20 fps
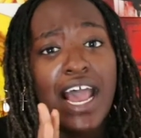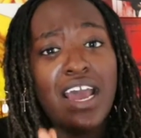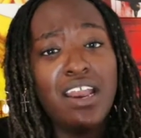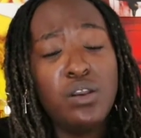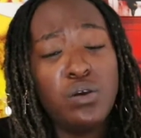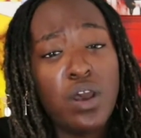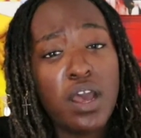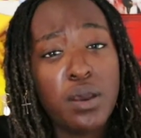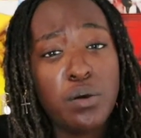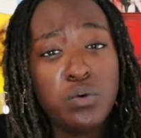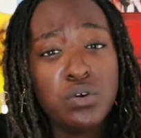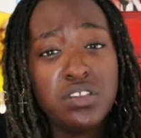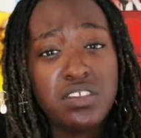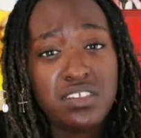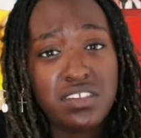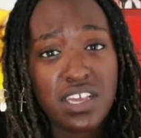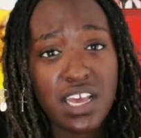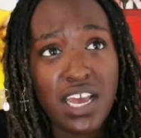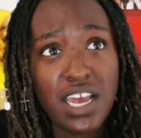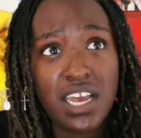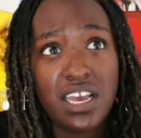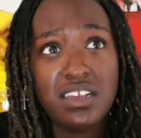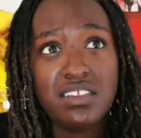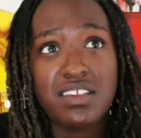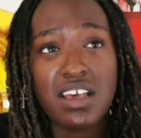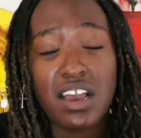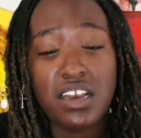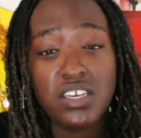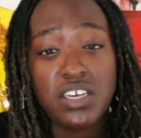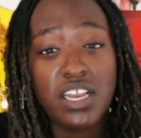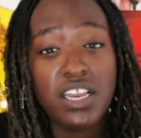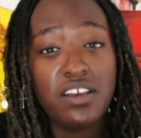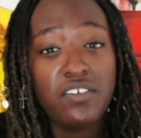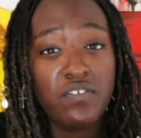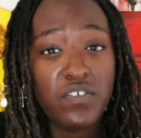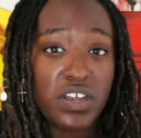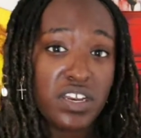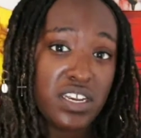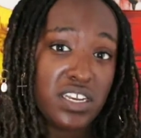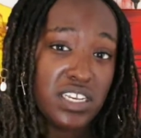I would say it's
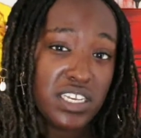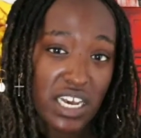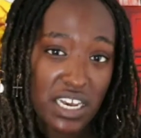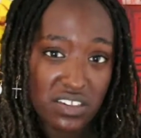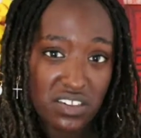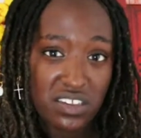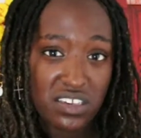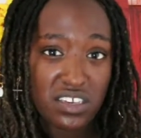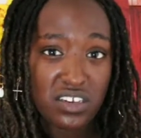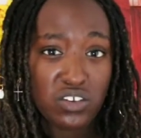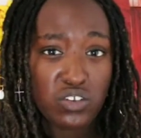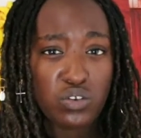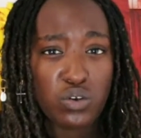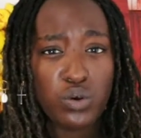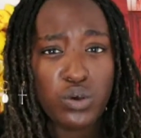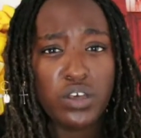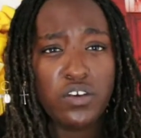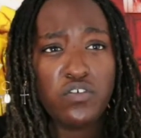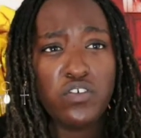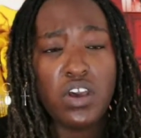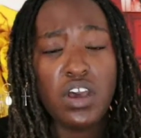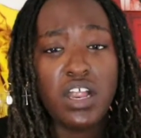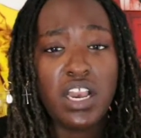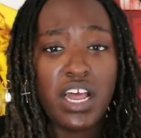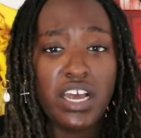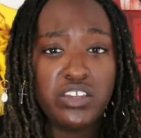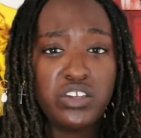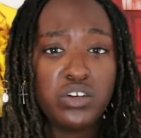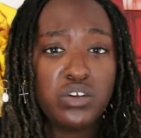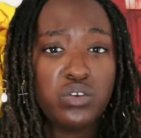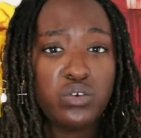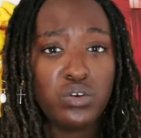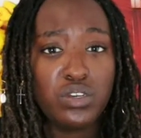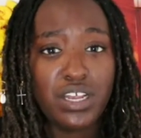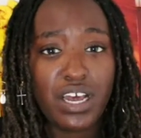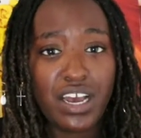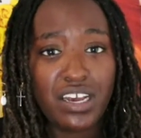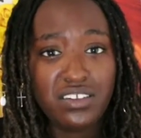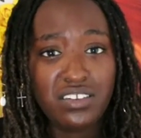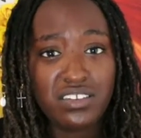actually very dusty, so if you're allergic
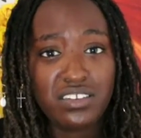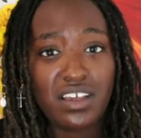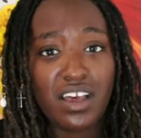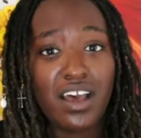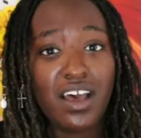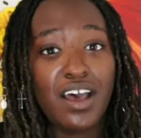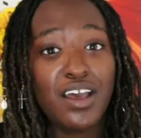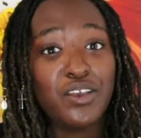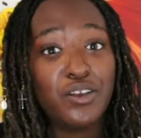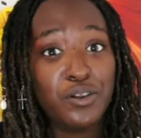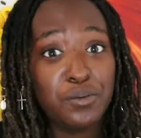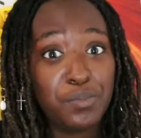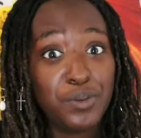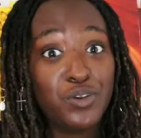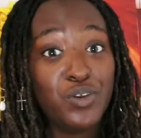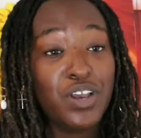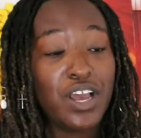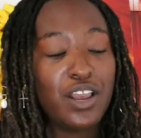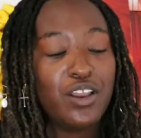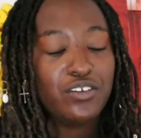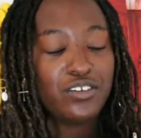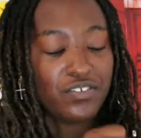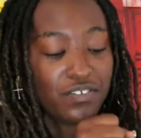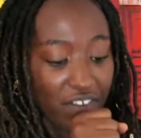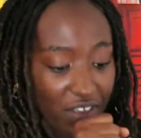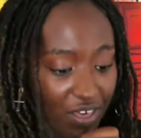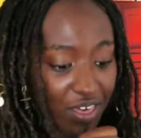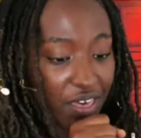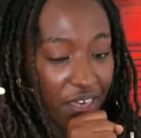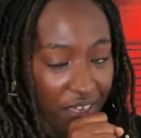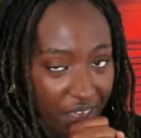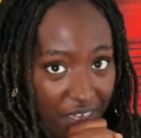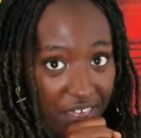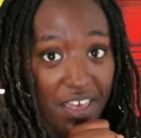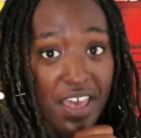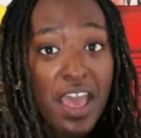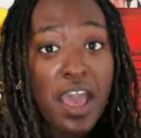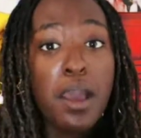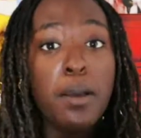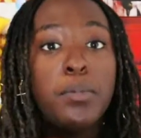to dust, you'll be doing a lot
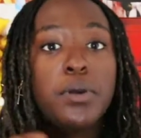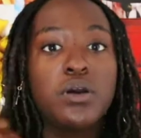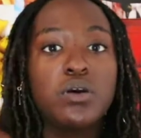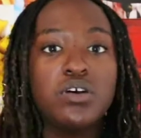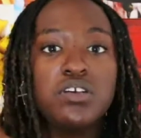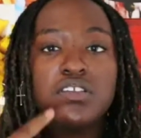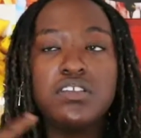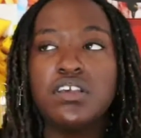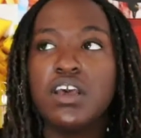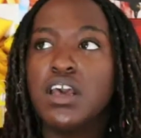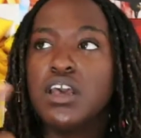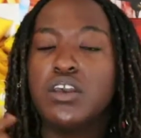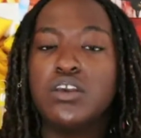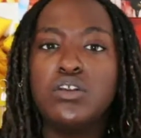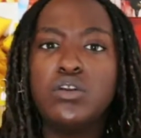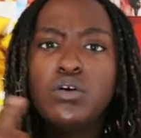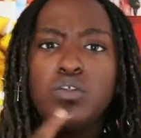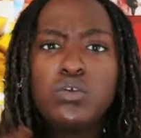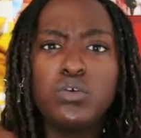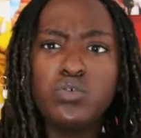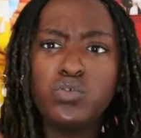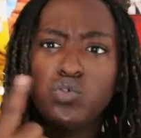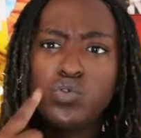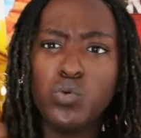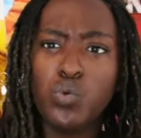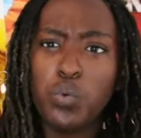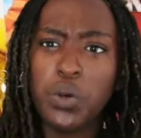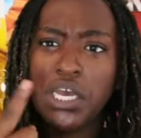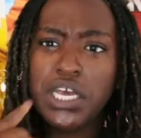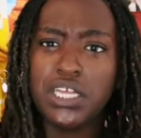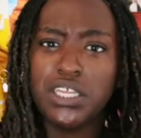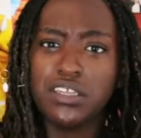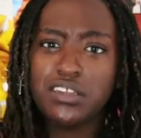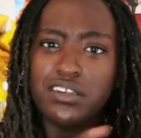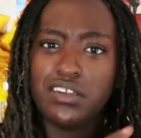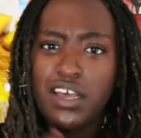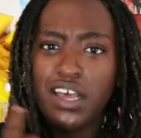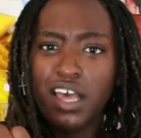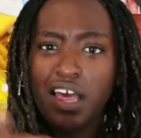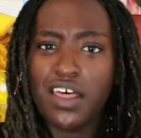of because you know those two
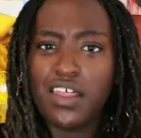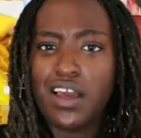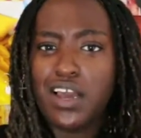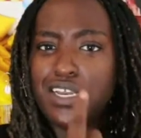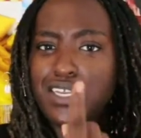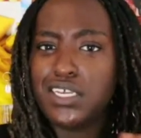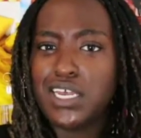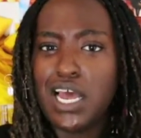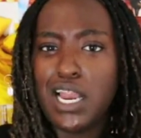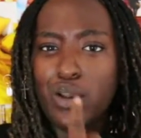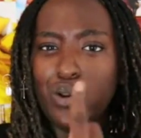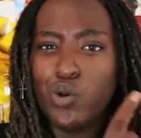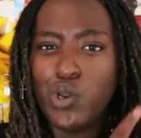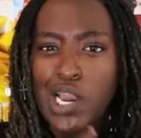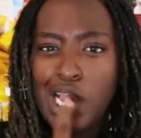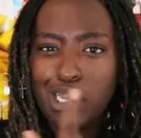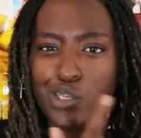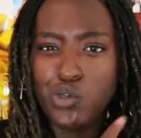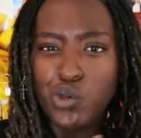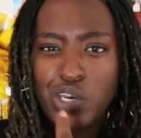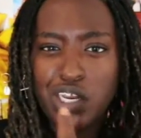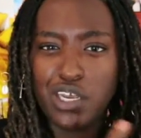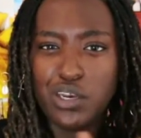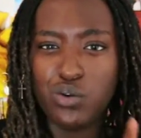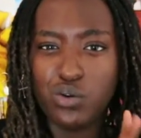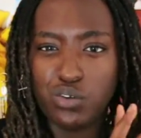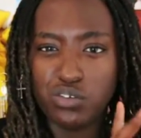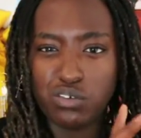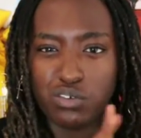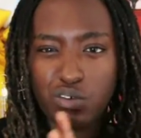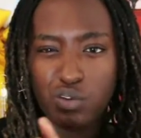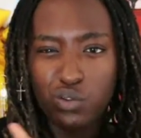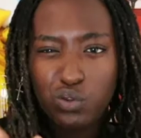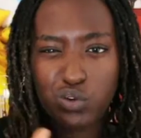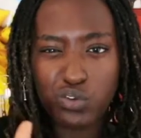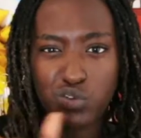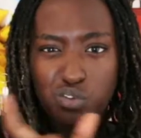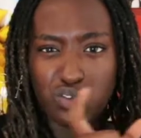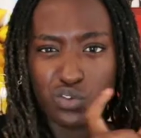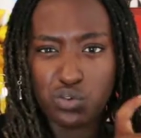winds that look like tornadoes,
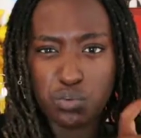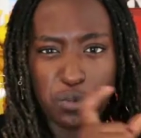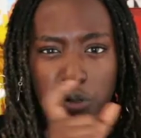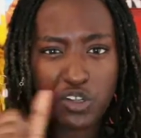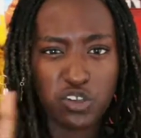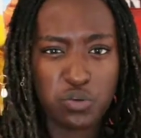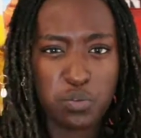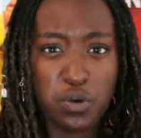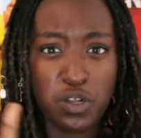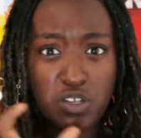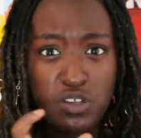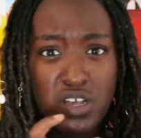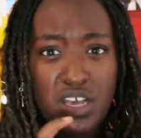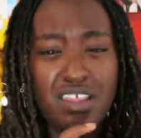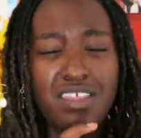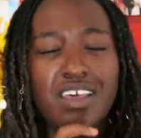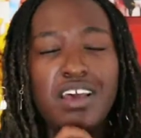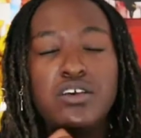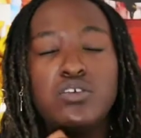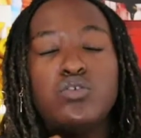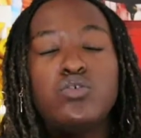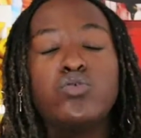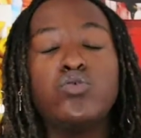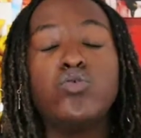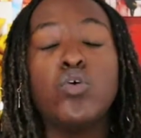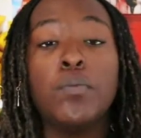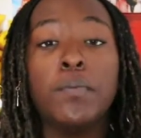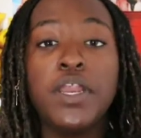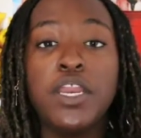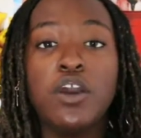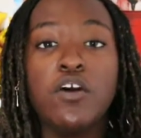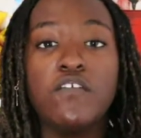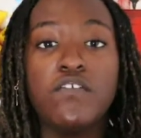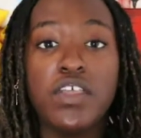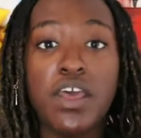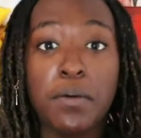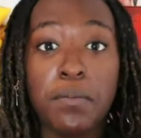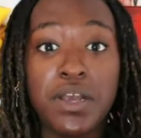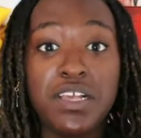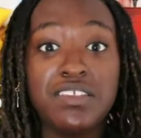those small, there's so many
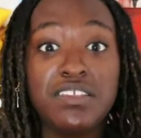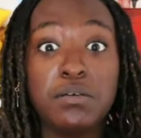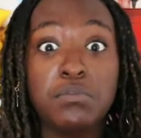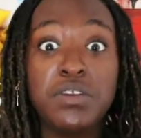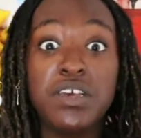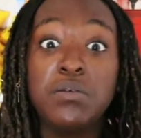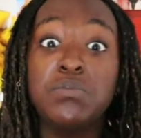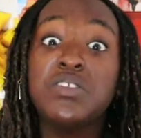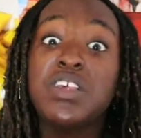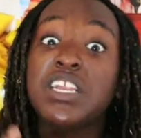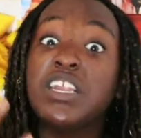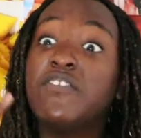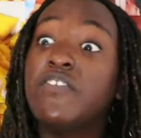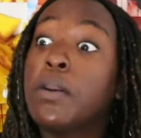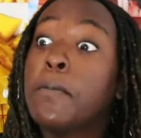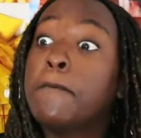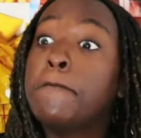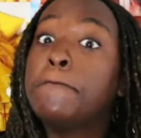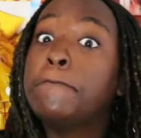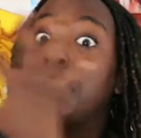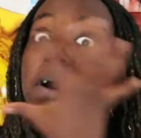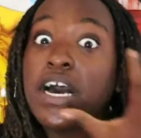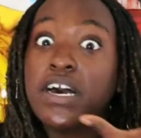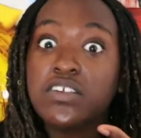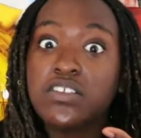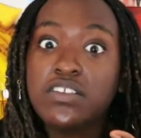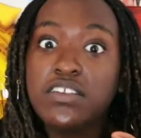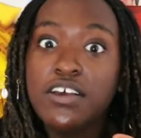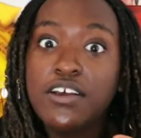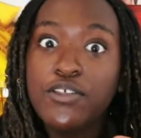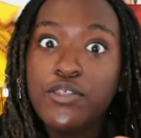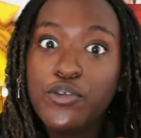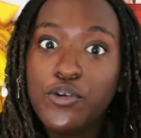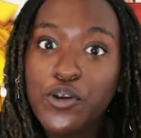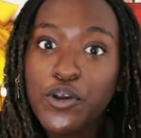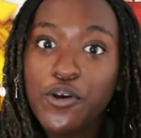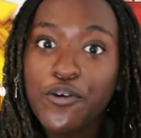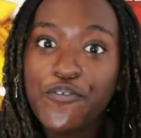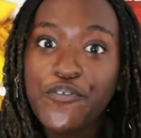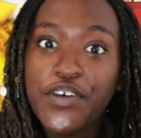of them, and sometimes they'll even pass
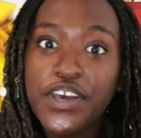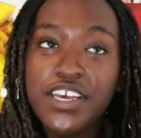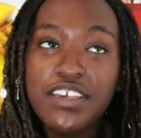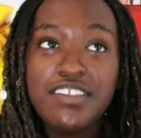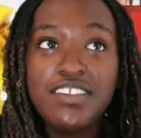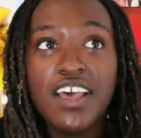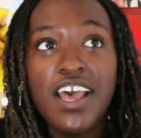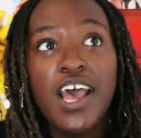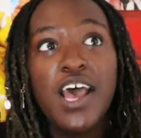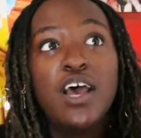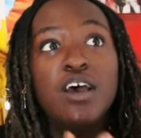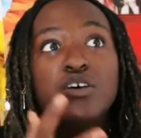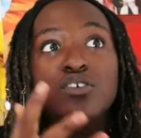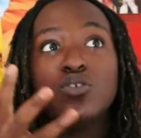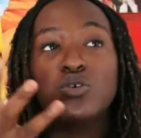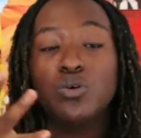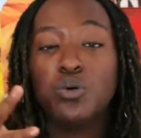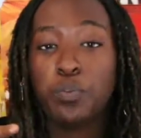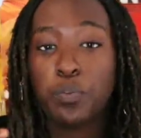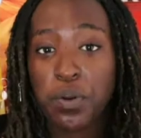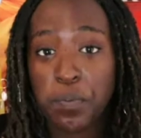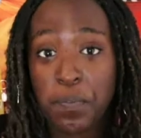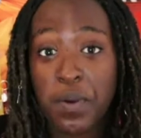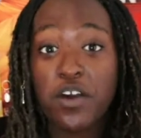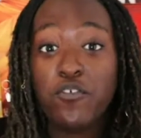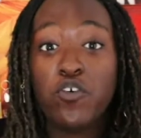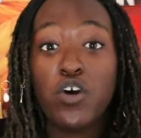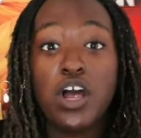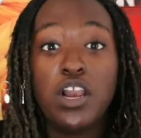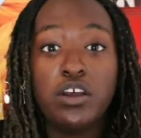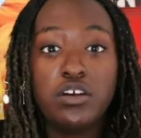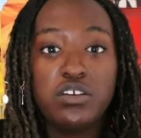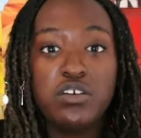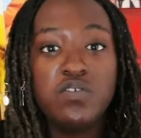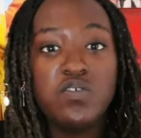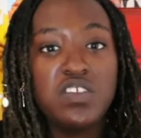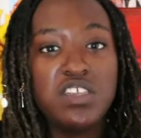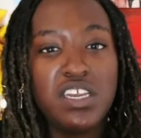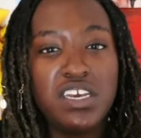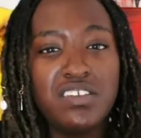through your face. So prepare for a
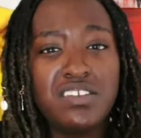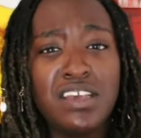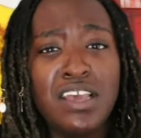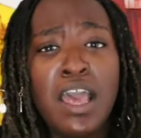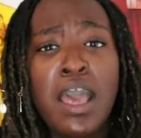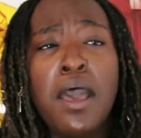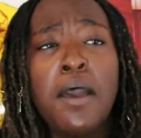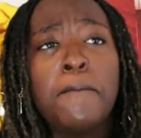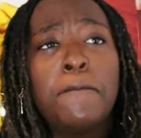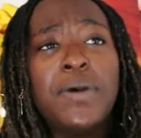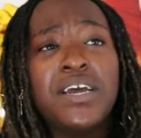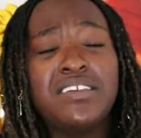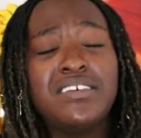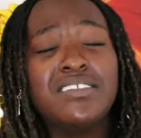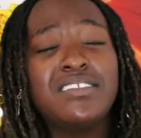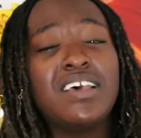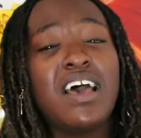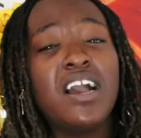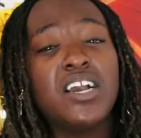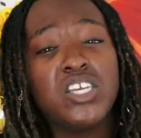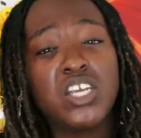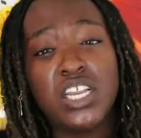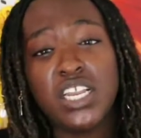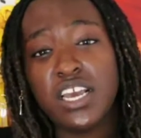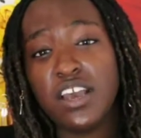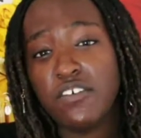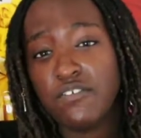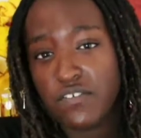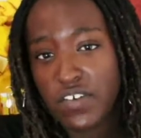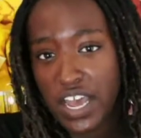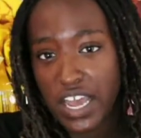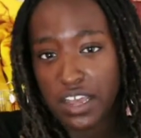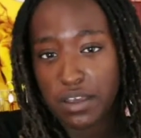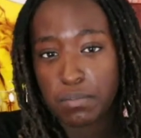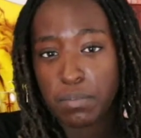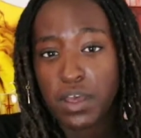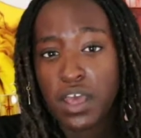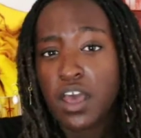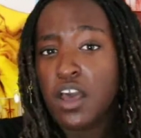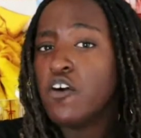lot of sneezing, but it's actually a
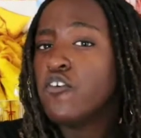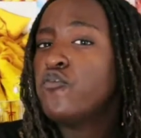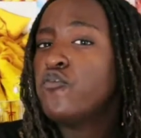vibe.